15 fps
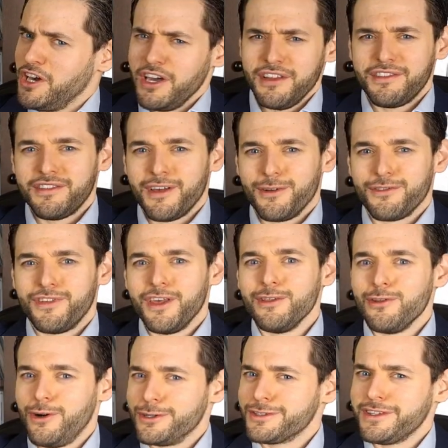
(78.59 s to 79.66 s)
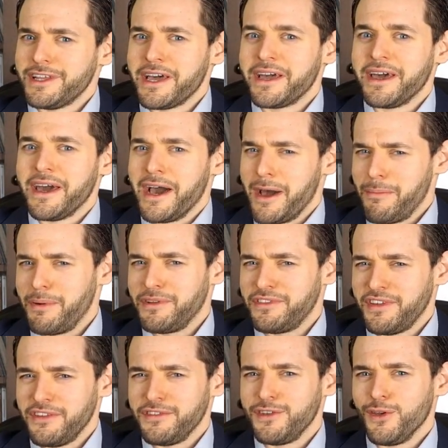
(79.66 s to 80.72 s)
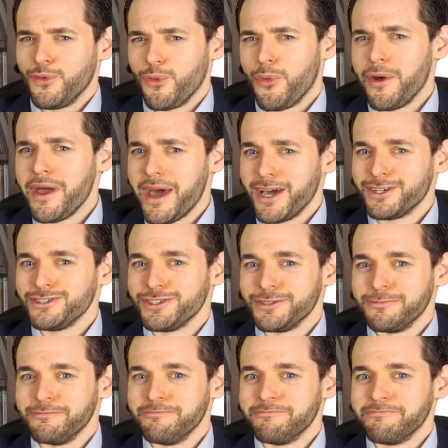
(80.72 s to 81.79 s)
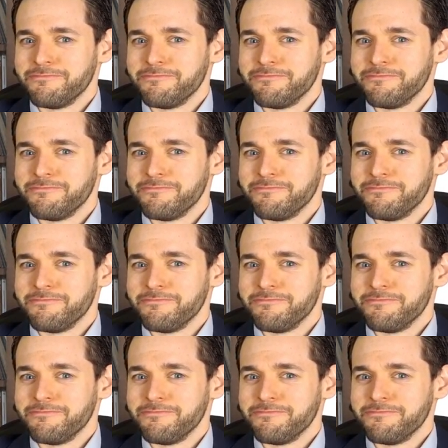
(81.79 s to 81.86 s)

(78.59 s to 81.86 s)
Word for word: It sounds a lot like a hypersensitive reaction.